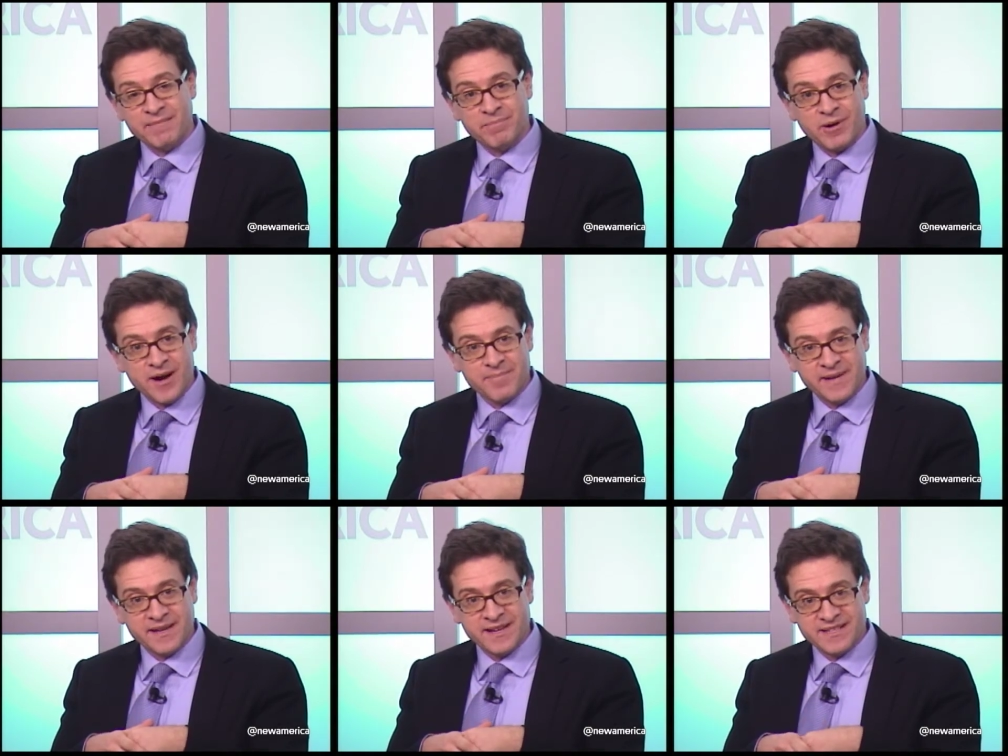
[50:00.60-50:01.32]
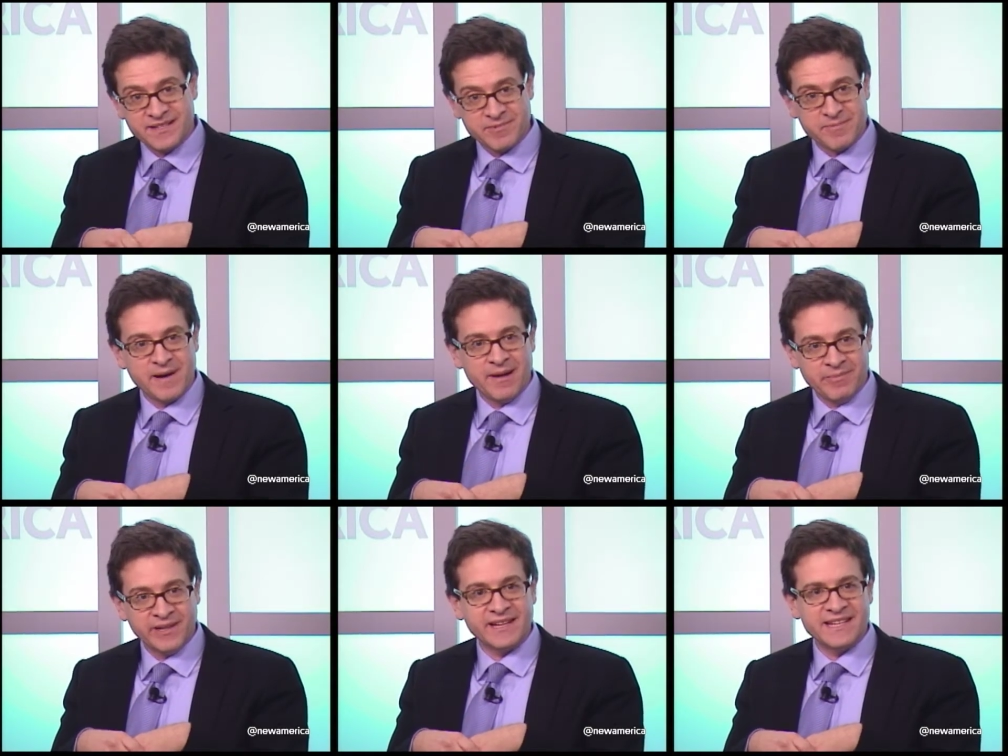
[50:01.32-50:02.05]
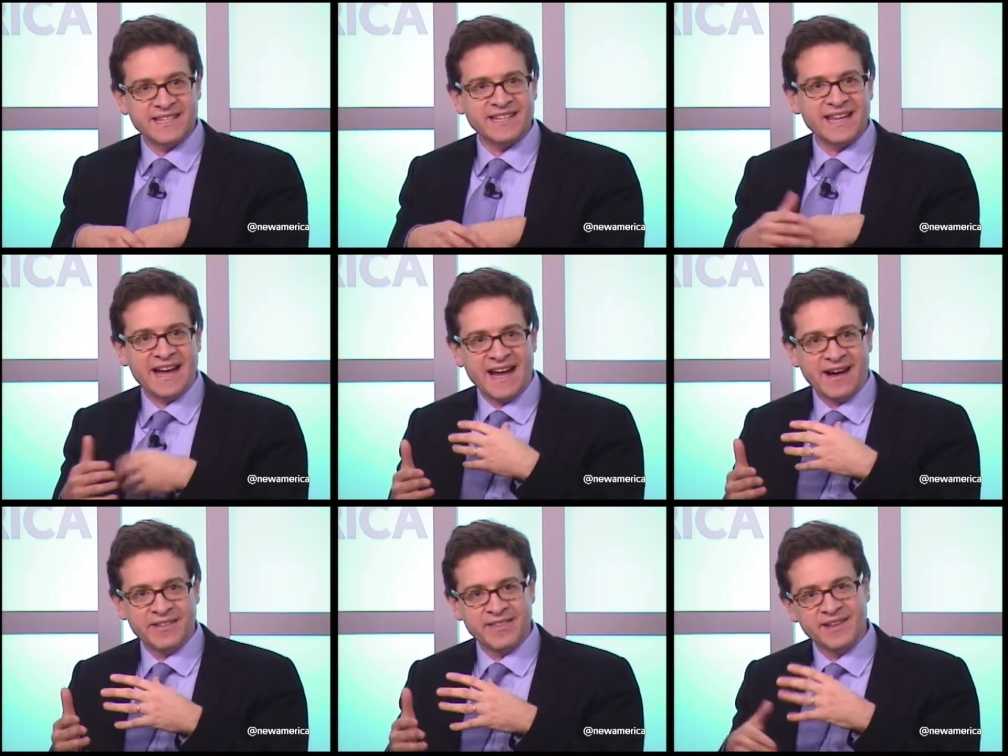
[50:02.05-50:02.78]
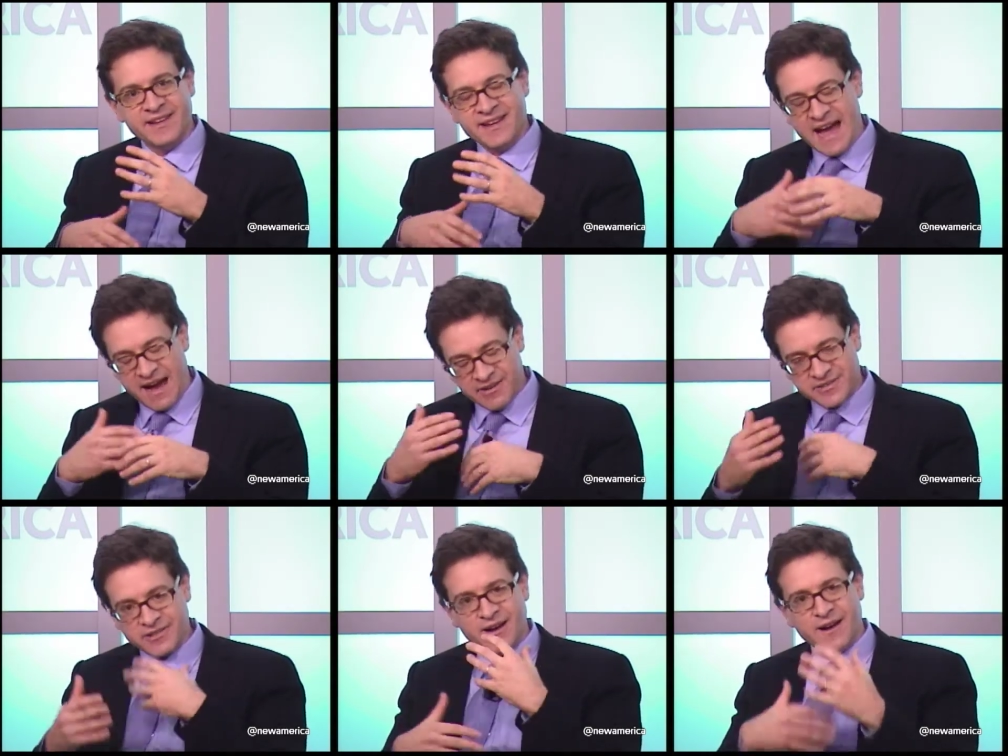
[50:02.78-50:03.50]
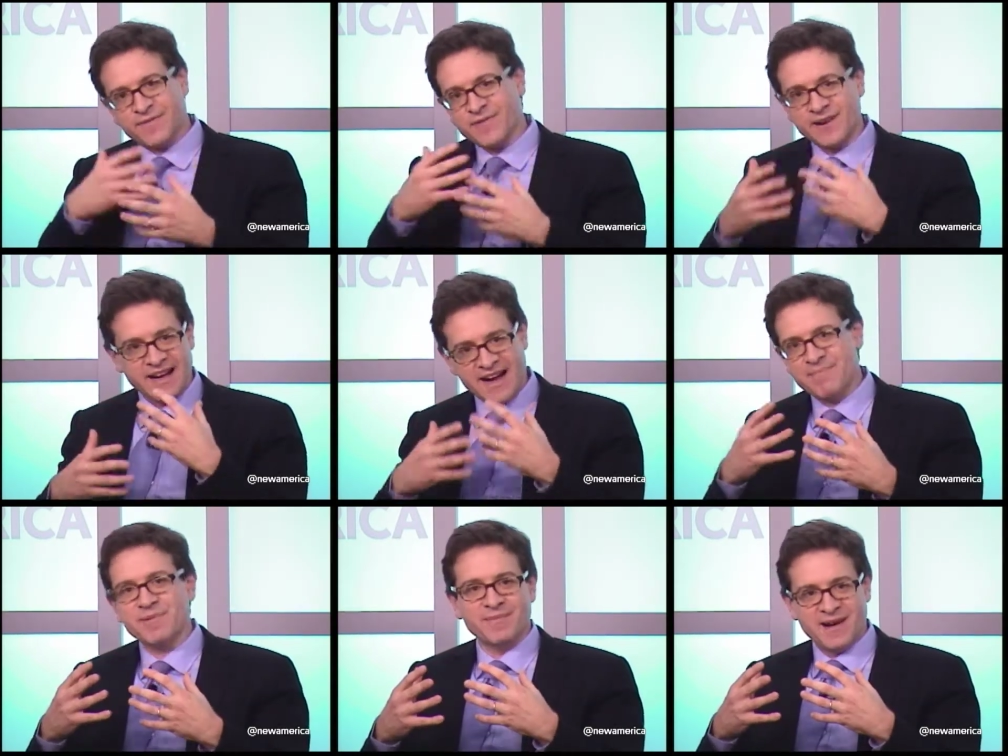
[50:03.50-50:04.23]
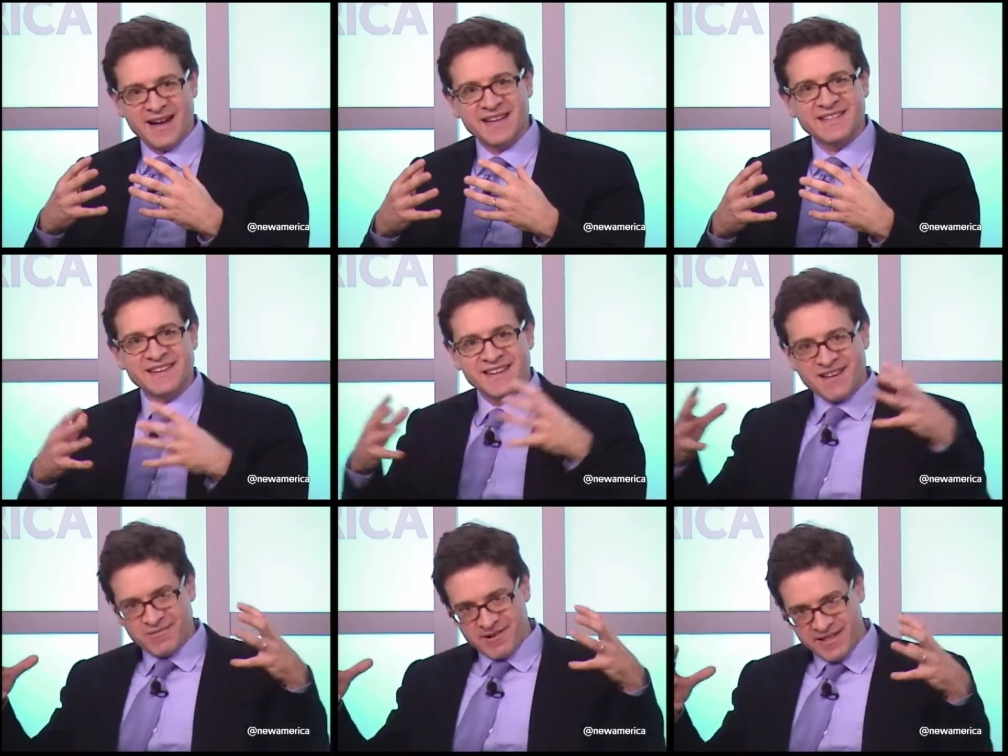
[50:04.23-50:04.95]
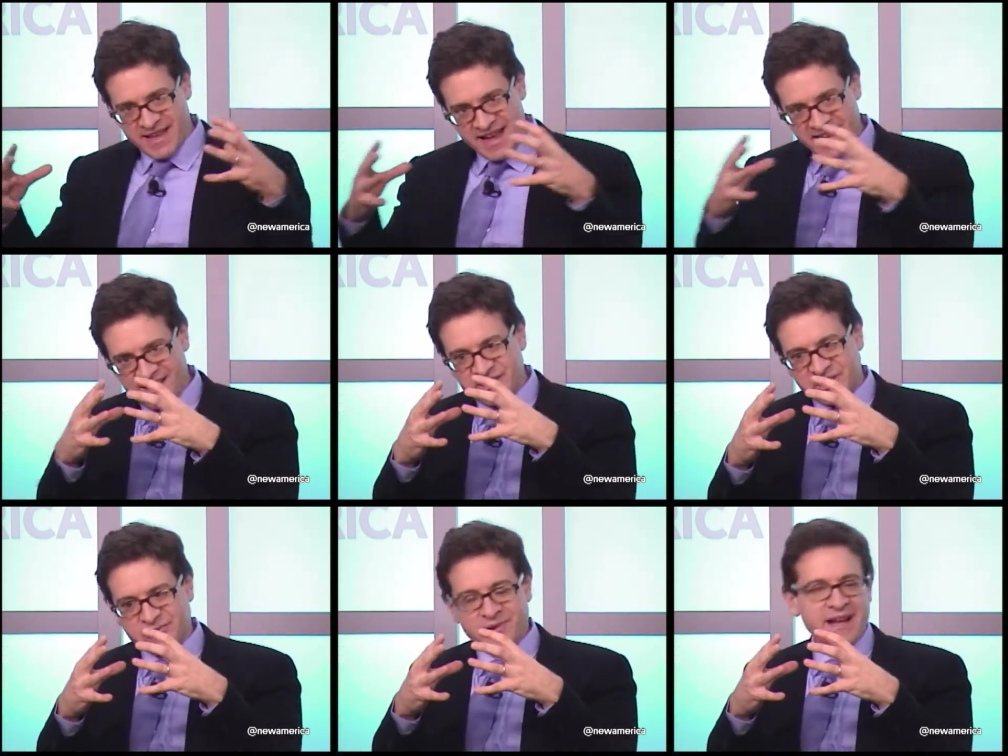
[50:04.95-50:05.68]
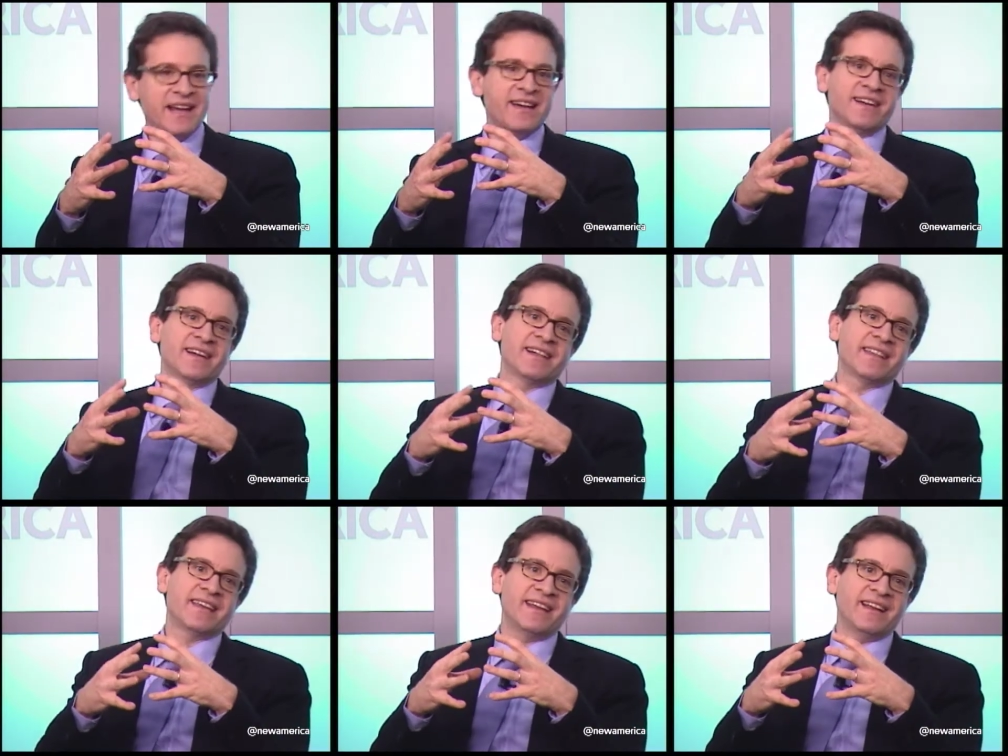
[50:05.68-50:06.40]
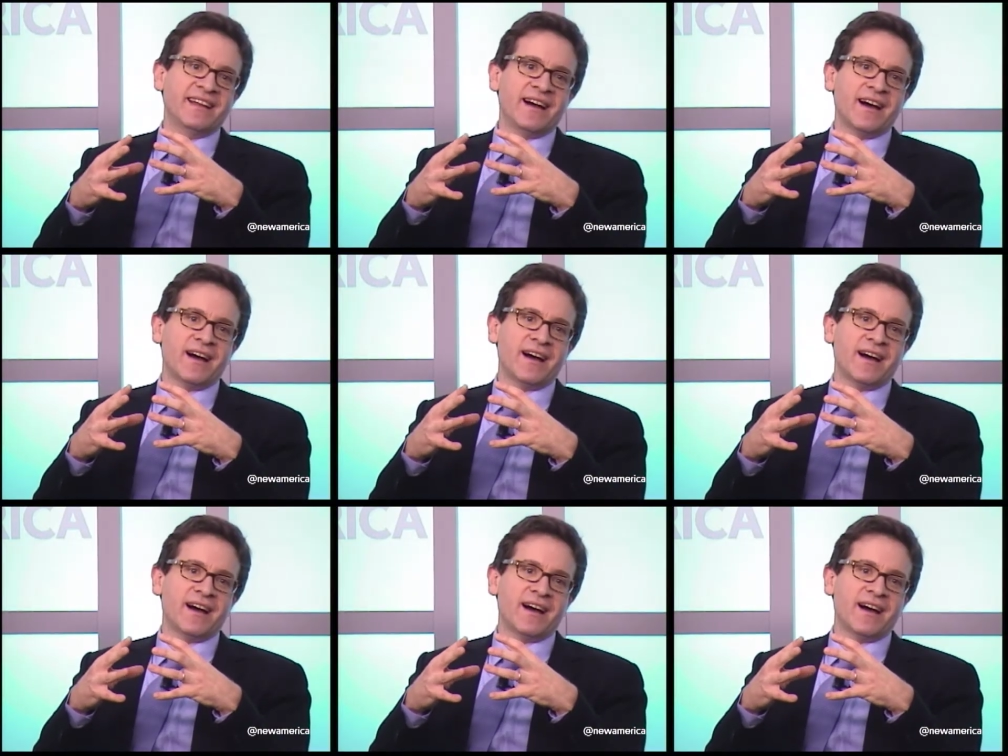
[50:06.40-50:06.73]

in part because some Republicans in the House offer a compromise where they shrink the